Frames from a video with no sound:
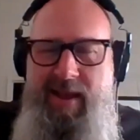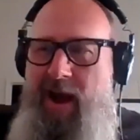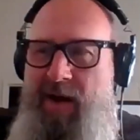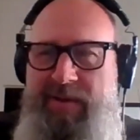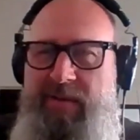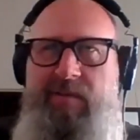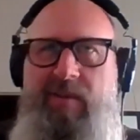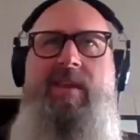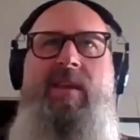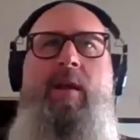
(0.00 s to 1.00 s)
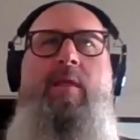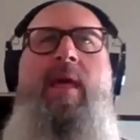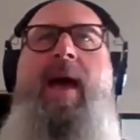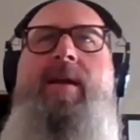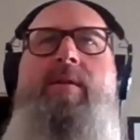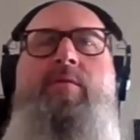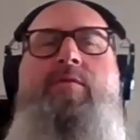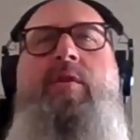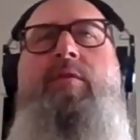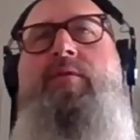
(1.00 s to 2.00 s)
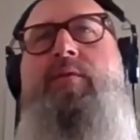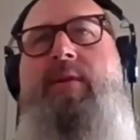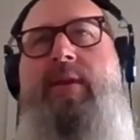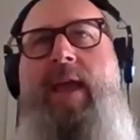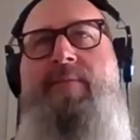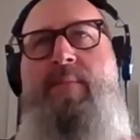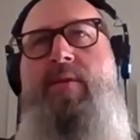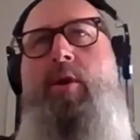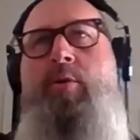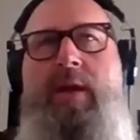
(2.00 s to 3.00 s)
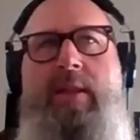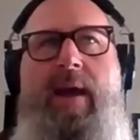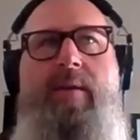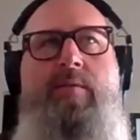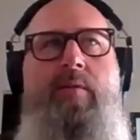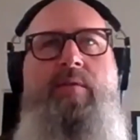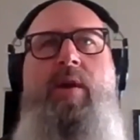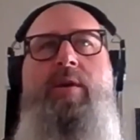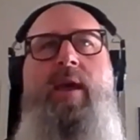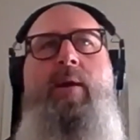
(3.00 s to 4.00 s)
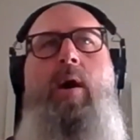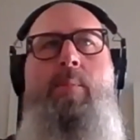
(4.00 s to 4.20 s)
obviously that just gave me the green light to say, okay,